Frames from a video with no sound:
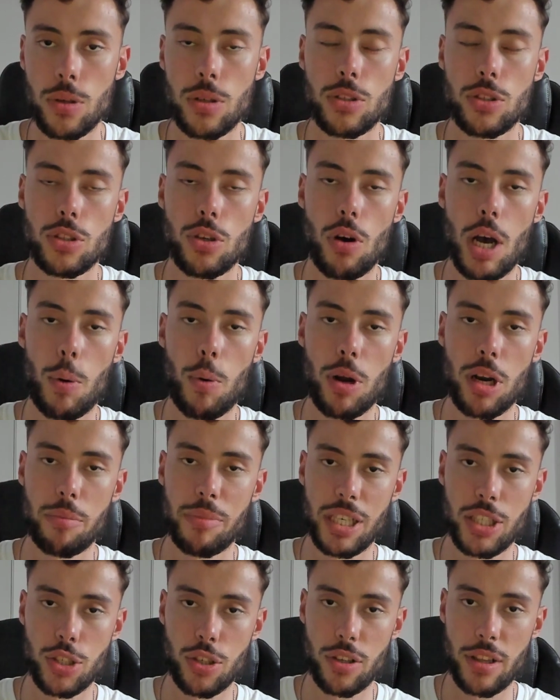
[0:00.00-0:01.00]
So I want to
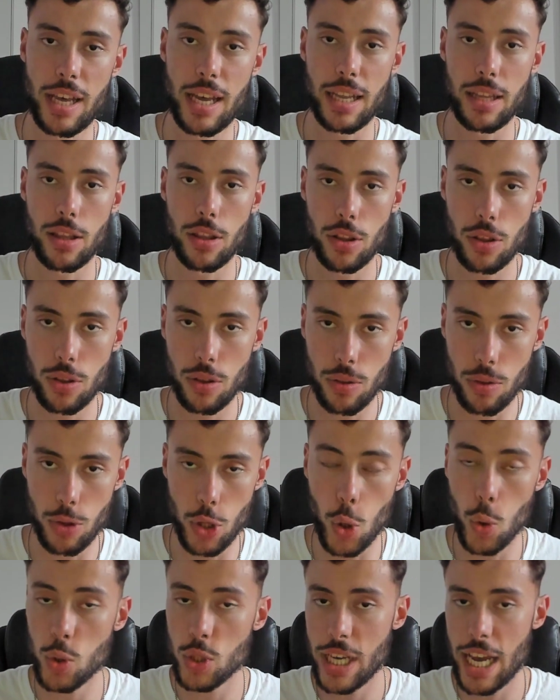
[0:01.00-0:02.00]
make sure that
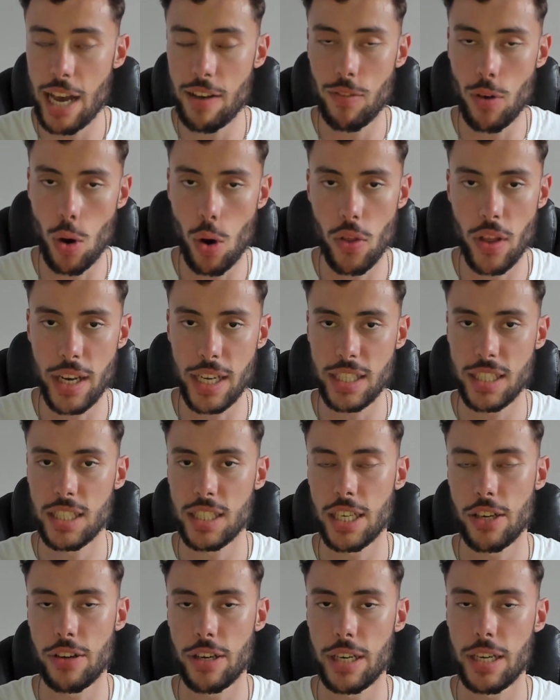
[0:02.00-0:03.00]
those have all the
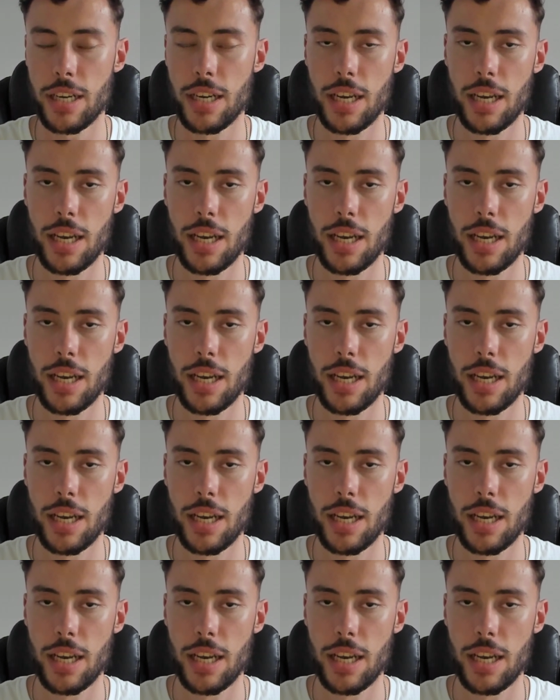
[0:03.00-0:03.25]
necessary